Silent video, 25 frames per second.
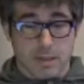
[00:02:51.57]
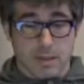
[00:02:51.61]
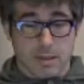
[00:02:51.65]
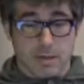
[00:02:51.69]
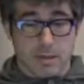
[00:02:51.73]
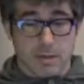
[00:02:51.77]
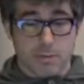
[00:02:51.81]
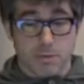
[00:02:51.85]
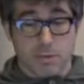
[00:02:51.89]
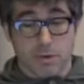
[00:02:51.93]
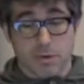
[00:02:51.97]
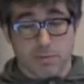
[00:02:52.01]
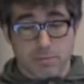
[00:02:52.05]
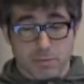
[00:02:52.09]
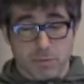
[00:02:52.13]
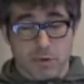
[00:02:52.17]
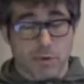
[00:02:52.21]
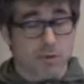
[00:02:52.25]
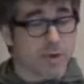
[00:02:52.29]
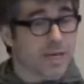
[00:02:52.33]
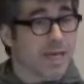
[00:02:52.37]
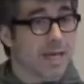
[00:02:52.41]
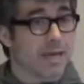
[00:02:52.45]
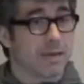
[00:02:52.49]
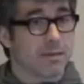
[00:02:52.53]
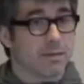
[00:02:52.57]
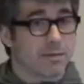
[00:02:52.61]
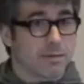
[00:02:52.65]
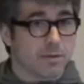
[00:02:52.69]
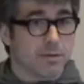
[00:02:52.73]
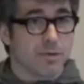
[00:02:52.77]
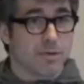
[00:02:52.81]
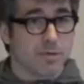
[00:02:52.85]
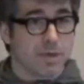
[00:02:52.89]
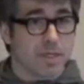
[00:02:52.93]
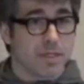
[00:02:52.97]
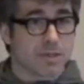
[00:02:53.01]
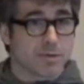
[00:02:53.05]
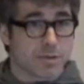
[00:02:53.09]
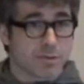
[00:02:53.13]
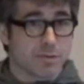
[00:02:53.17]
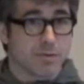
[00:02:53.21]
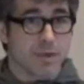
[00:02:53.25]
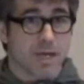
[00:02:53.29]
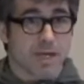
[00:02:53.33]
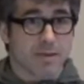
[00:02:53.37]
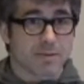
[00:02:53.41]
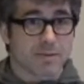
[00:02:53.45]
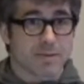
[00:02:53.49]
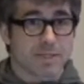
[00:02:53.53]
But again, you need
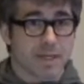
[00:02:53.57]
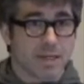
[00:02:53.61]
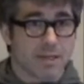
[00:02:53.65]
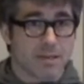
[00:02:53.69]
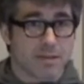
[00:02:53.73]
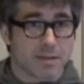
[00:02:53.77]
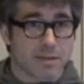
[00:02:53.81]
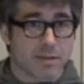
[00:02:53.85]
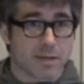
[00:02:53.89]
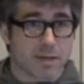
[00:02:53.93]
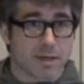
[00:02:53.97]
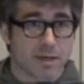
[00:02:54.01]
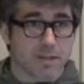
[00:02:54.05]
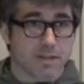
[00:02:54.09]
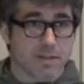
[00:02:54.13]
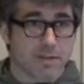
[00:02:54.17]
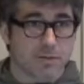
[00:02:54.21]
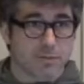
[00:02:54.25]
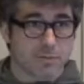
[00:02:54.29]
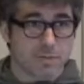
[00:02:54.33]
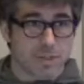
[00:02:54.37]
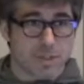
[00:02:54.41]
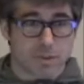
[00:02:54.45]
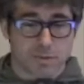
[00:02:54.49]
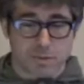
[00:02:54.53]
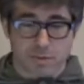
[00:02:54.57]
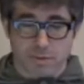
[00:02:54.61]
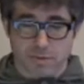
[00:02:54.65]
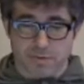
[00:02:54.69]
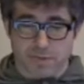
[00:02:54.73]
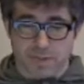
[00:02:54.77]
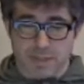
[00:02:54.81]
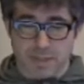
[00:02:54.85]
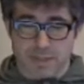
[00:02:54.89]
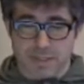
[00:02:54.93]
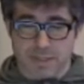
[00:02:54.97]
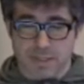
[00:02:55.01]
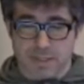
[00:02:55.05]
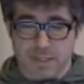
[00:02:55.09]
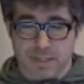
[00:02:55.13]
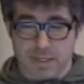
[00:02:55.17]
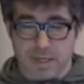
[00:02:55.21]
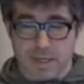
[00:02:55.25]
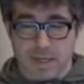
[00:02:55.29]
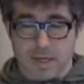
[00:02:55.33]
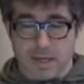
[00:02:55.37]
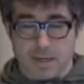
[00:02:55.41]
to annotate things to be sure of this.